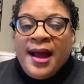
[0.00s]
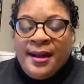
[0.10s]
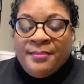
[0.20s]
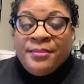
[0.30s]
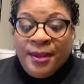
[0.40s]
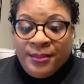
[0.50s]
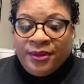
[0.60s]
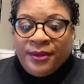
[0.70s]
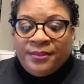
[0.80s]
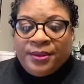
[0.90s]
a
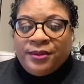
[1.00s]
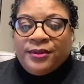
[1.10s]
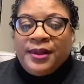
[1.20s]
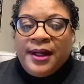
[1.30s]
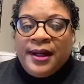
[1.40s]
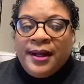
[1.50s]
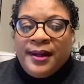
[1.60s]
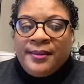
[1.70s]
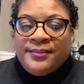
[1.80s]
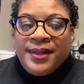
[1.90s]
memorable
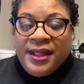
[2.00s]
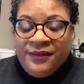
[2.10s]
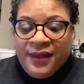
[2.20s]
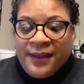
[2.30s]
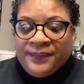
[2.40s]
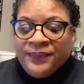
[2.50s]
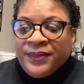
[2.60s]
um, event.